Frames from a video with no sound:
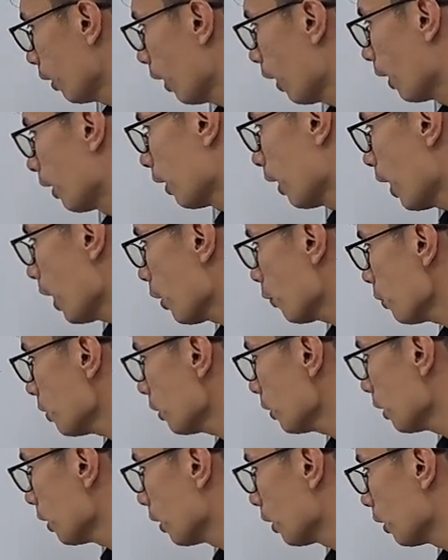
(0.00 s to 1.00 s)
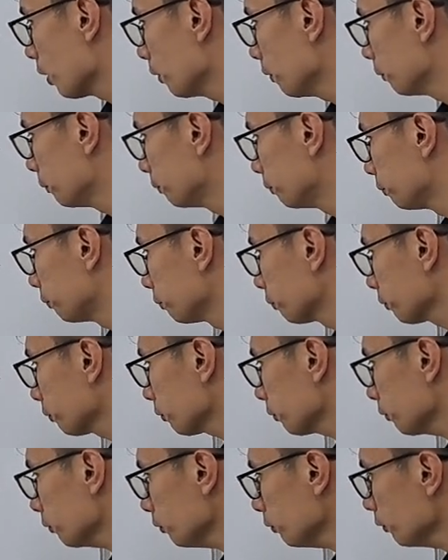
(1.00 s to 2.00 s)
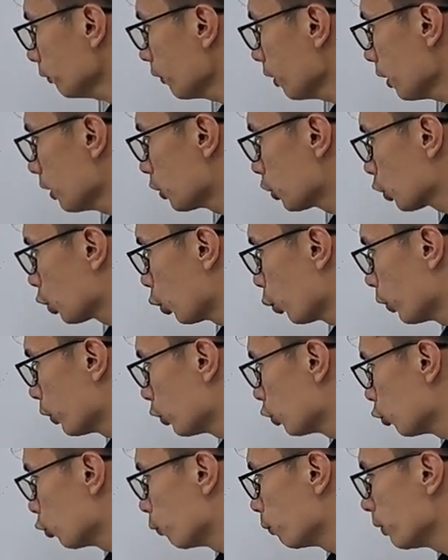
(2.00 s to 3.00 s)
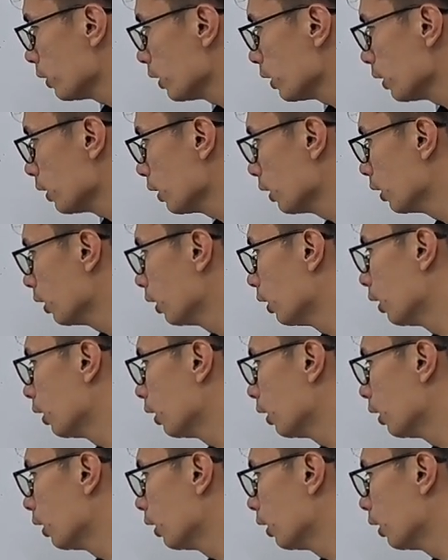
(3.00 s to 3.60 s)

and everything, it's going to be